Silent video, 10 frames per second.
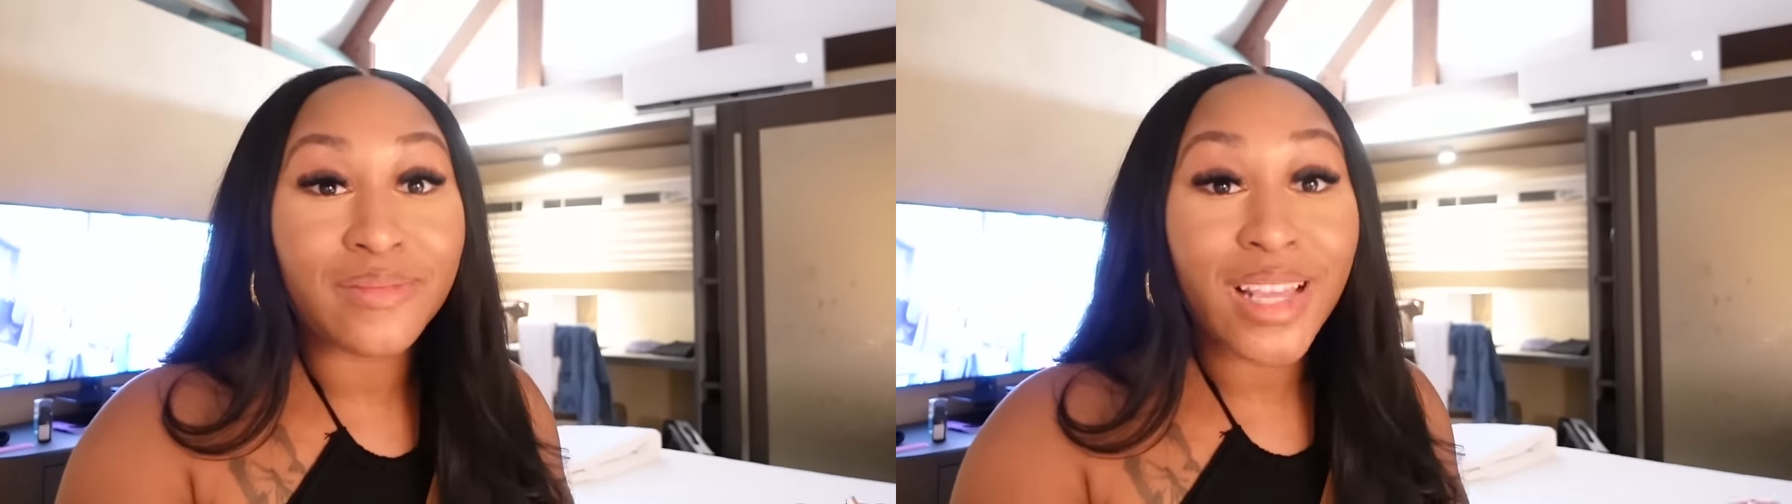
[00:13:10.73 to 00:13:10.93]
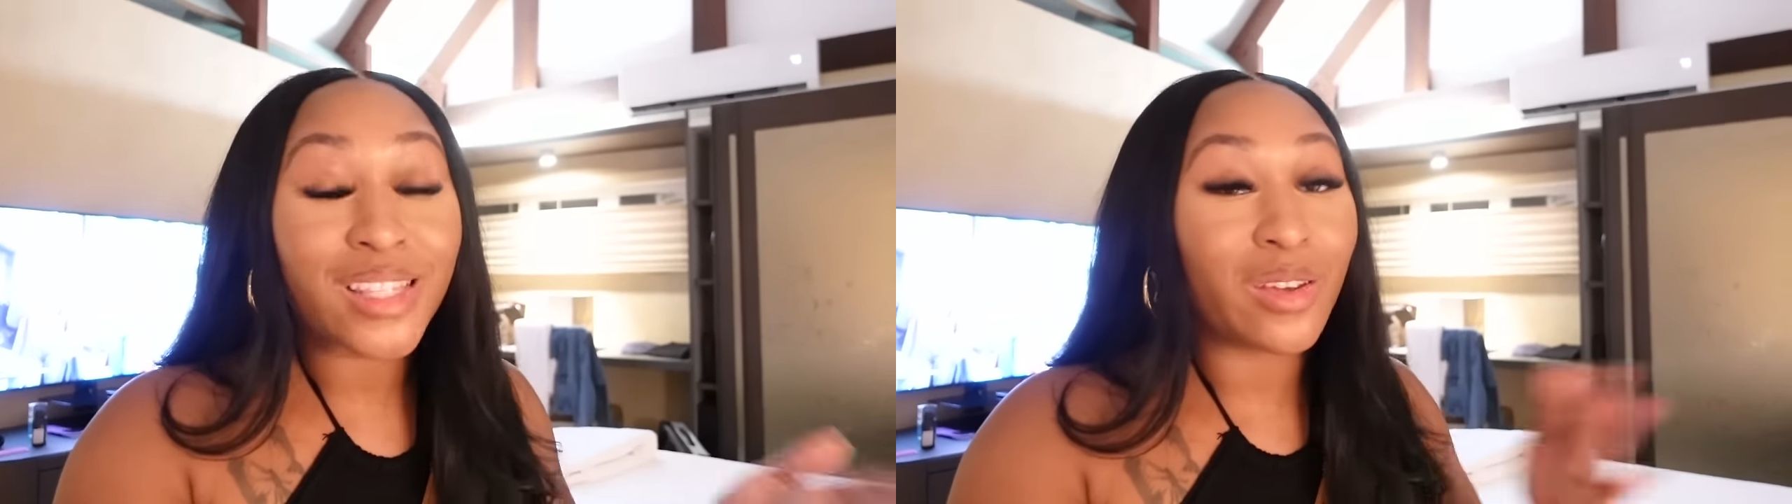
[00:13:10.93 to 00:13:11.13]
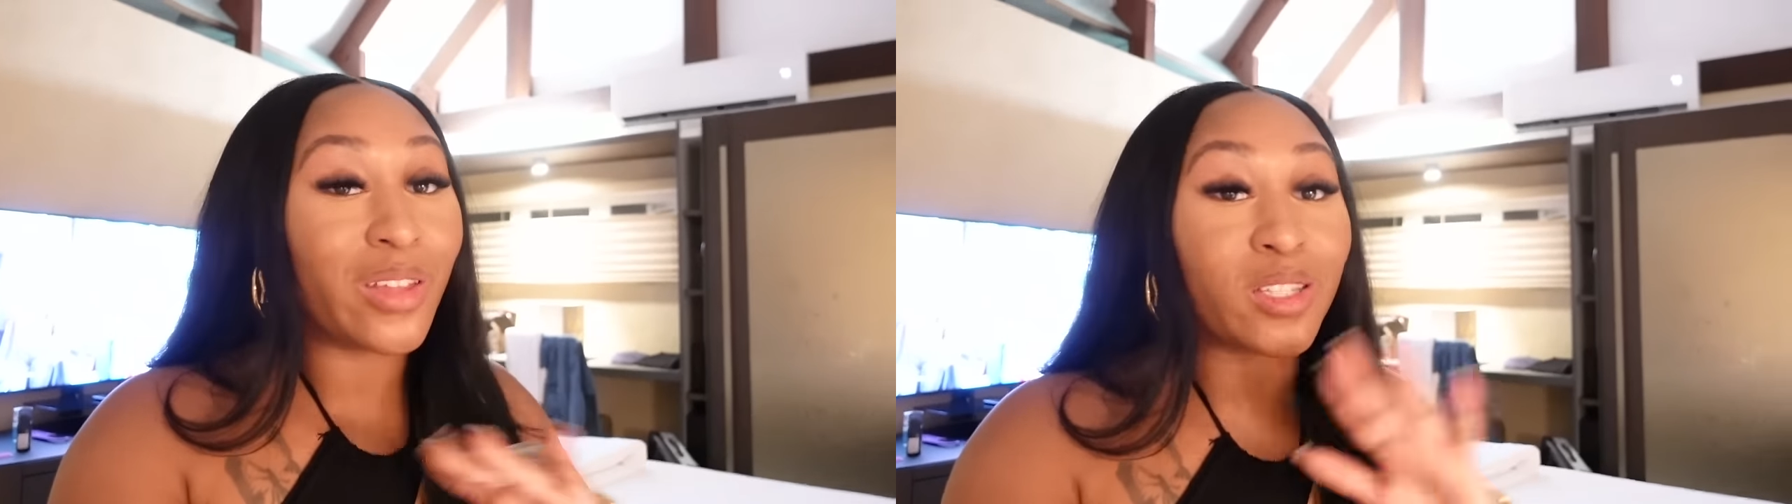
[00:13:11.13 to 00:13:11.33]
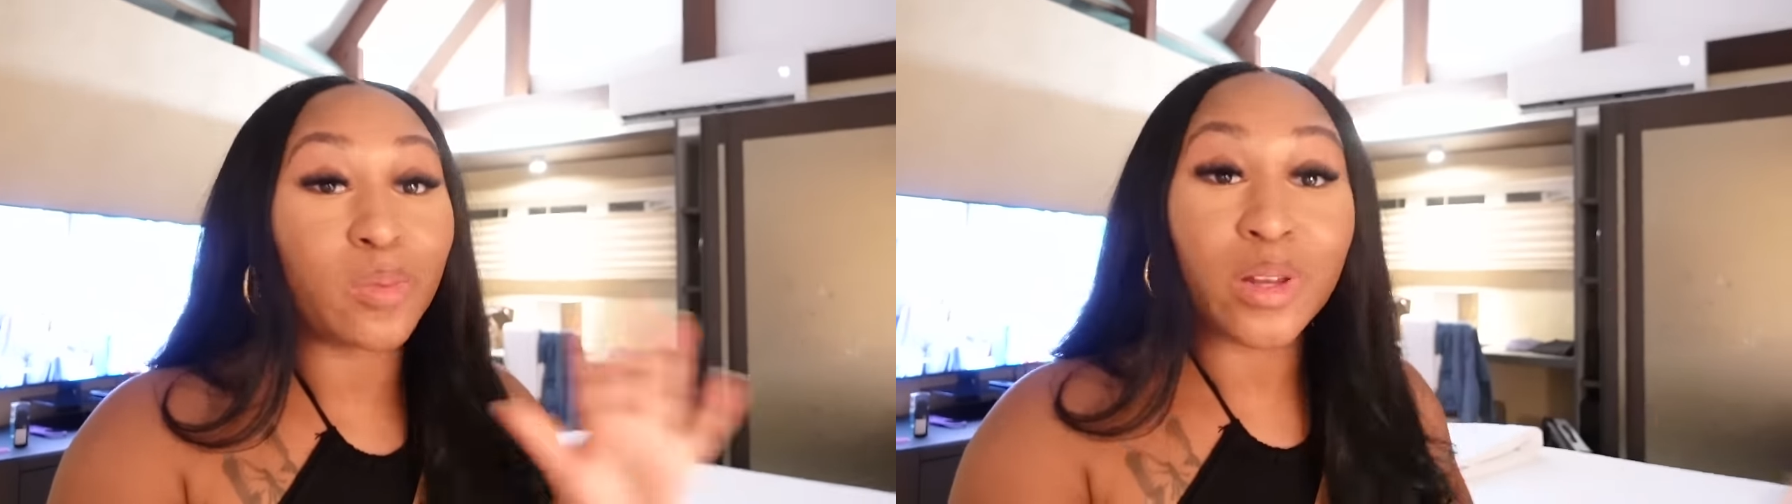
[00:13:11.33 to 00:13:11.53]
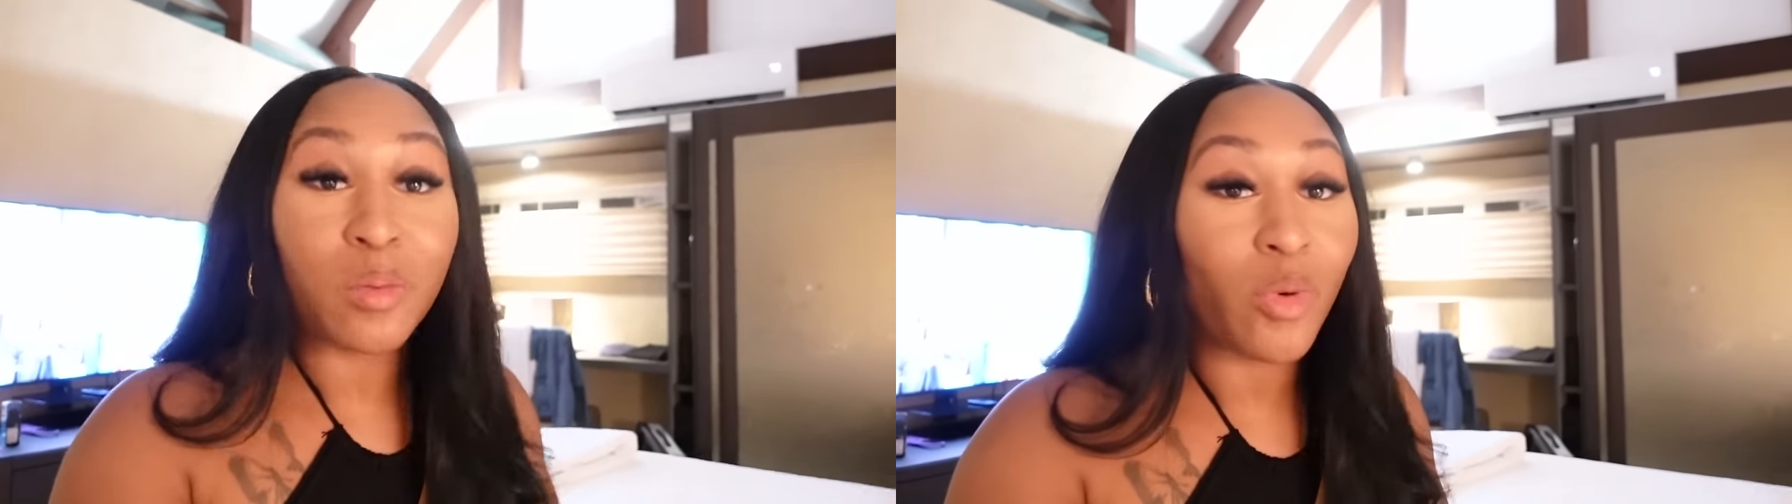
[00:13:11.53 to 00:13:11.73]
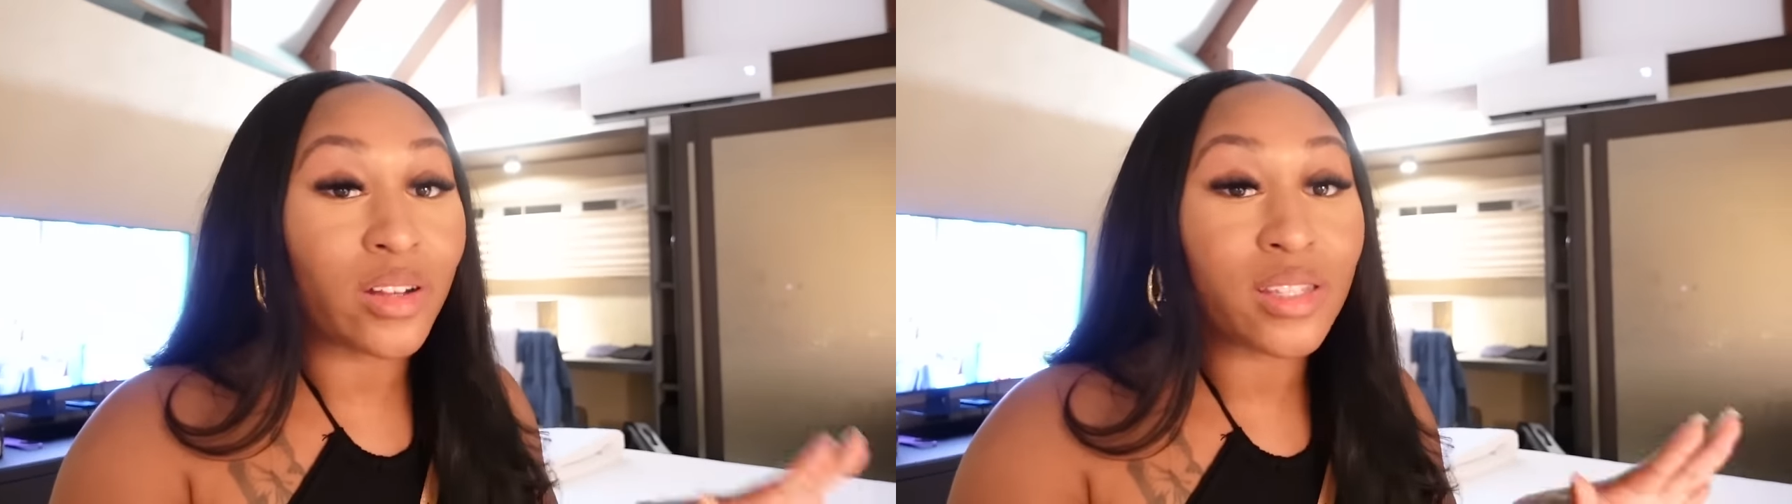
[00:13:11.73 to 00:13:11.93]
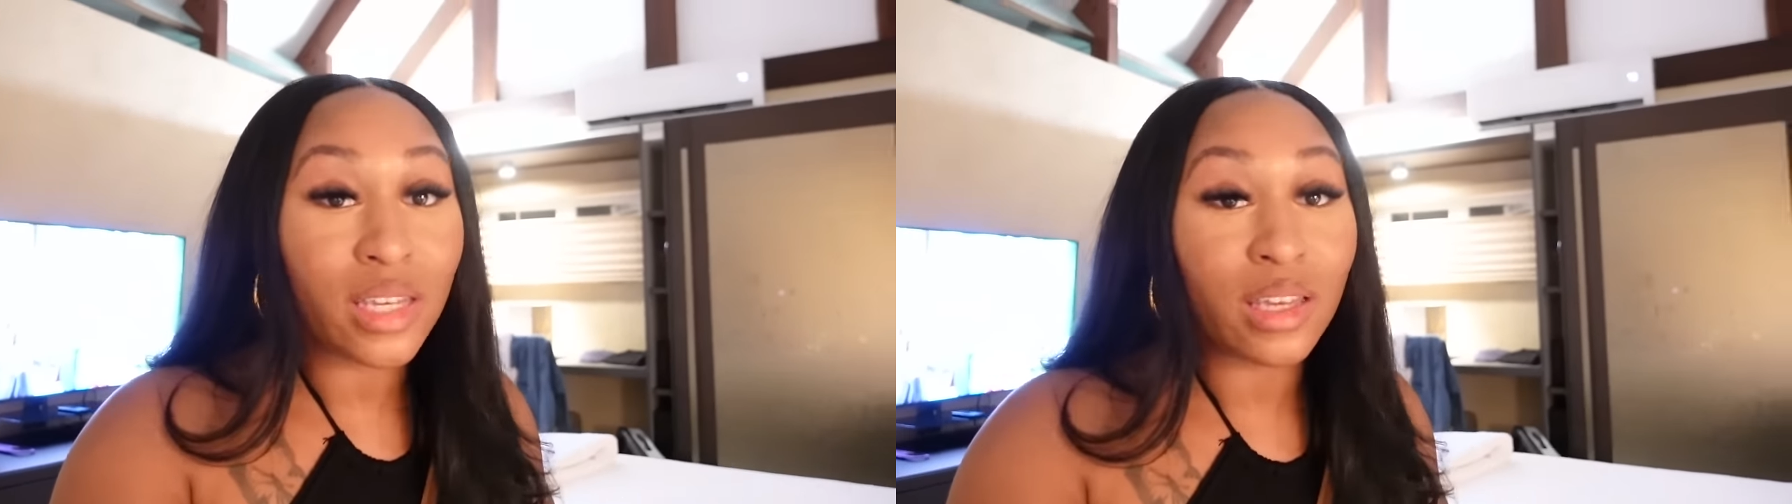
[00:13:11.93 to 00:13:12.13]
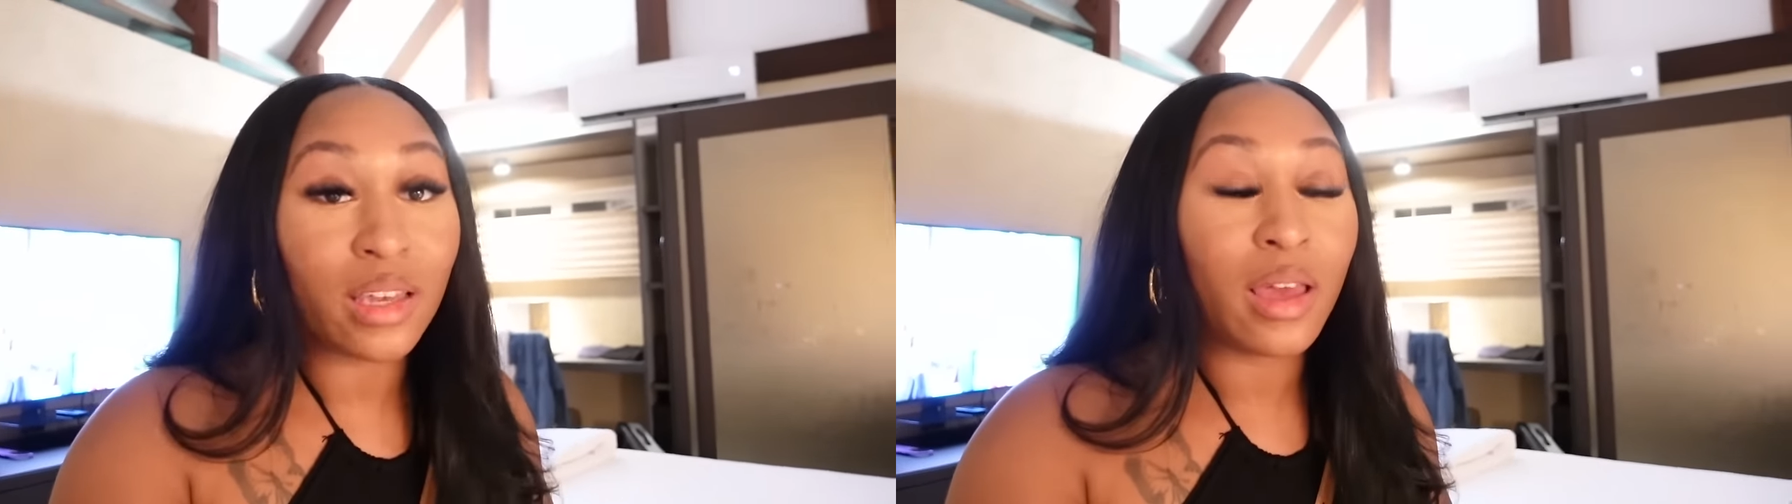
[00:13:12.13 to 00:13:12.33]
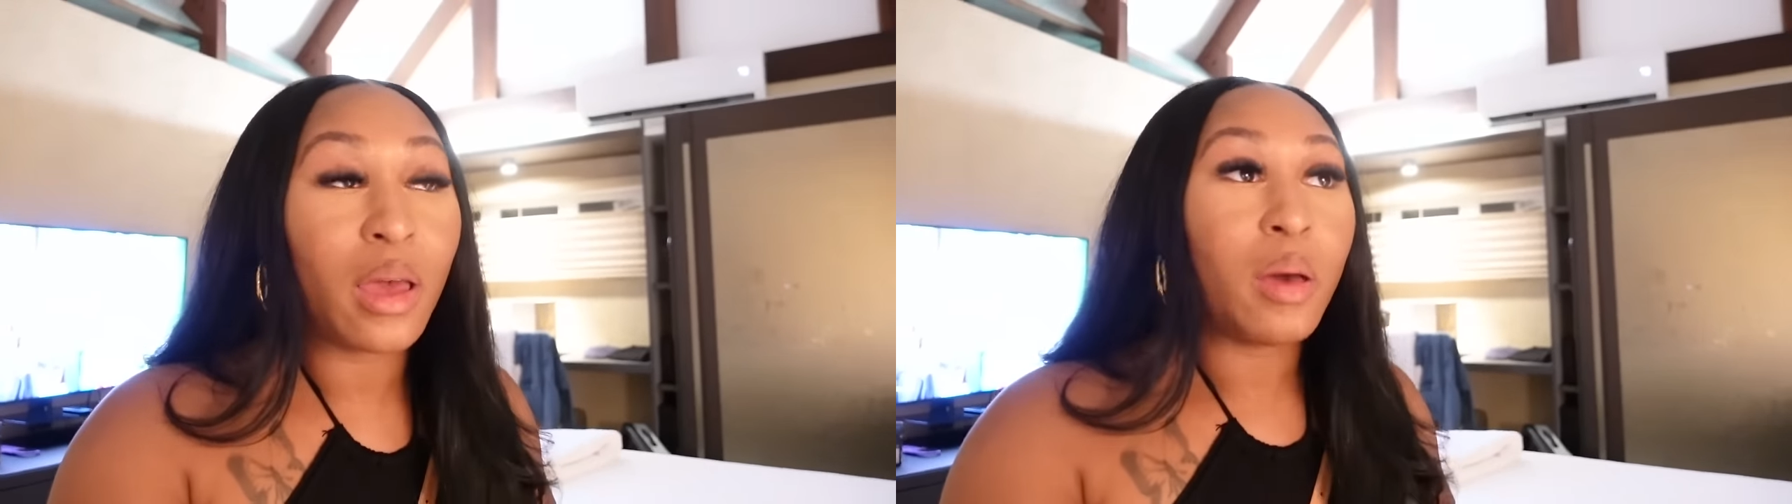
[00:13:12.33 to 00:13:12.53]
So there's plenty more to see.